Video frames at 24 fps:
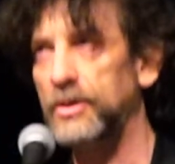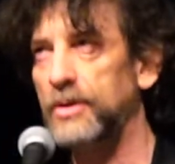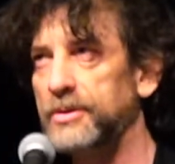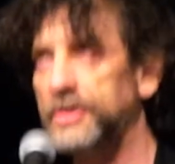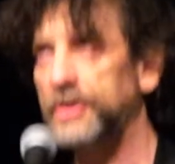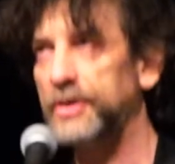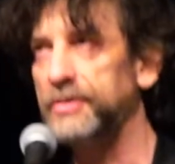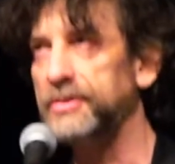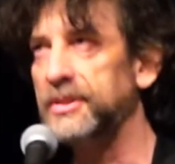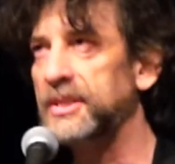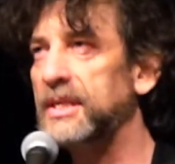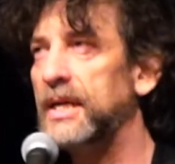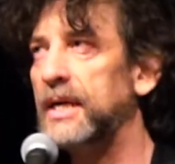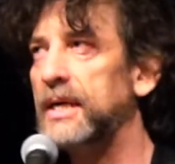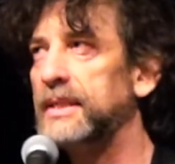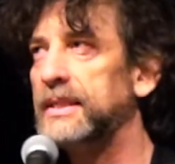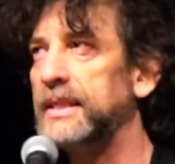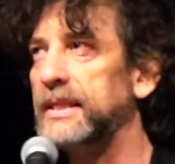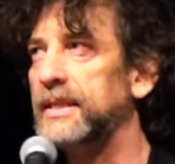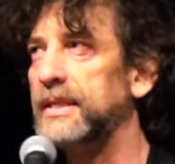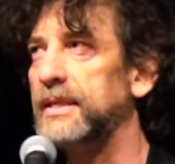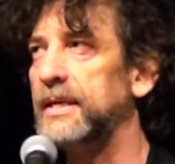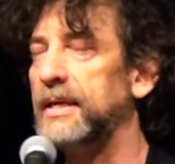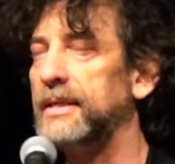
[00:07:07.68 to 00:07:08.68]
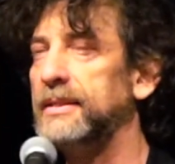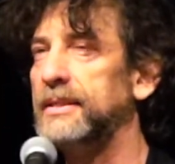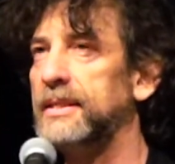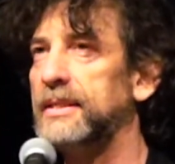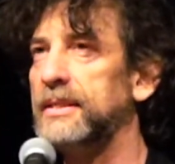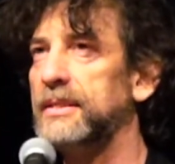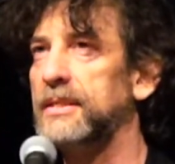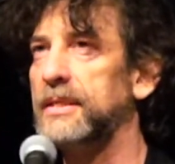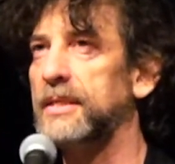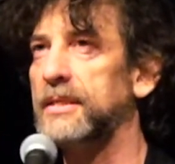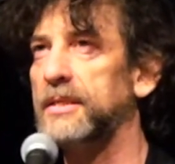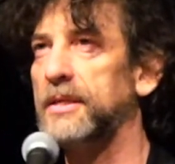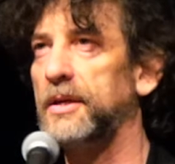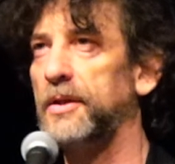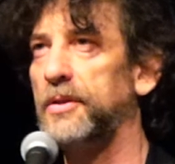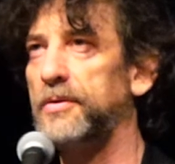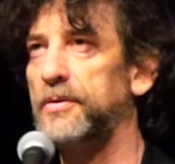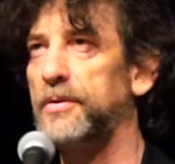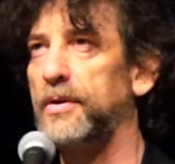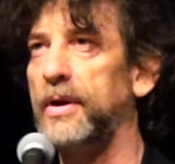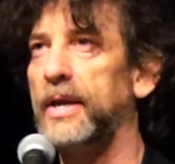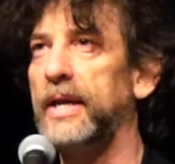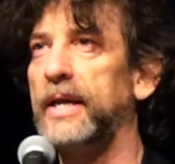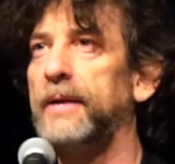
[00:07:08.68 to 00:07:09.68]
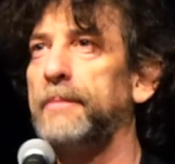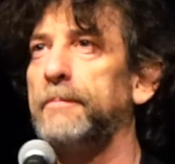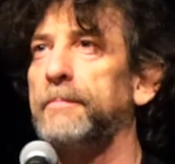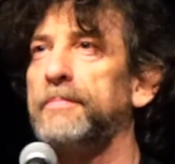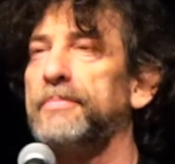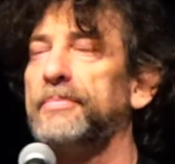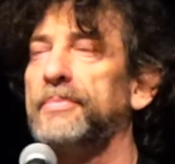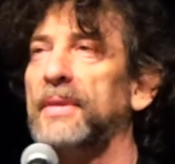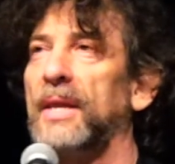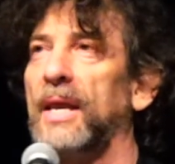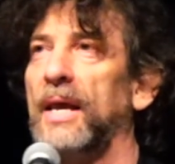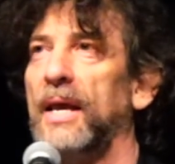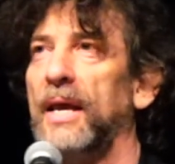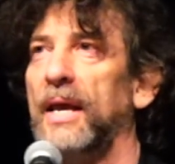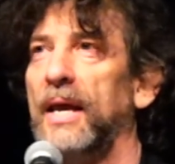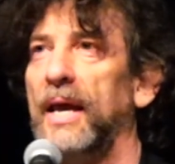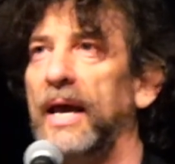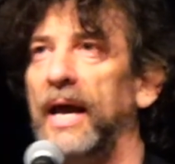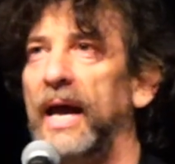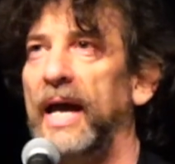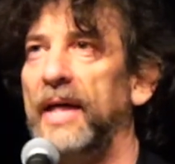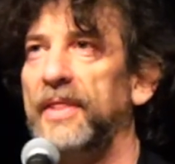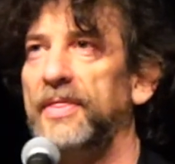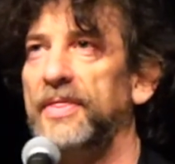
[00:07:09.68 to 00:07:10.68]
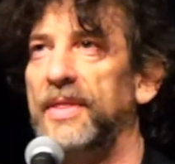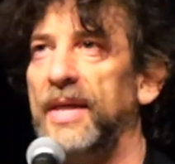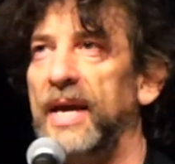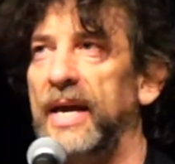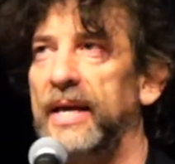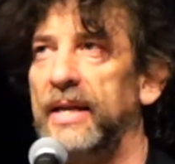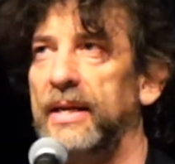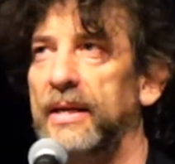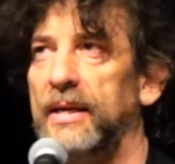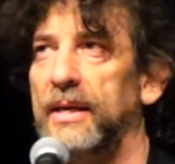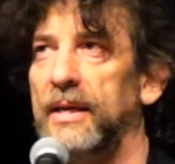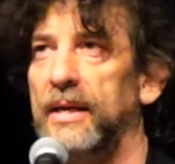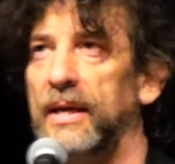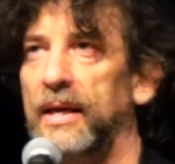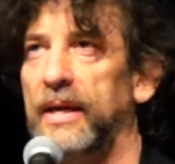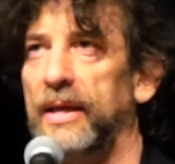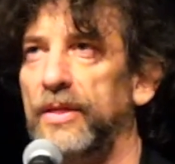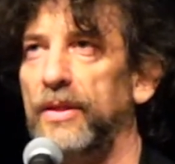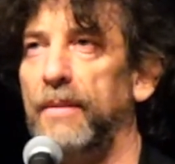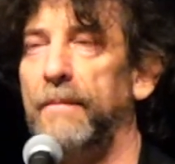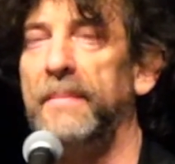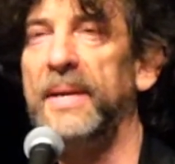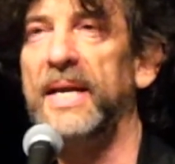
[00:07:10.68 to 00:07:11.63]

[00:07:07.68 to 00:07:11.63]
Doctor Who started in 1963, and then in the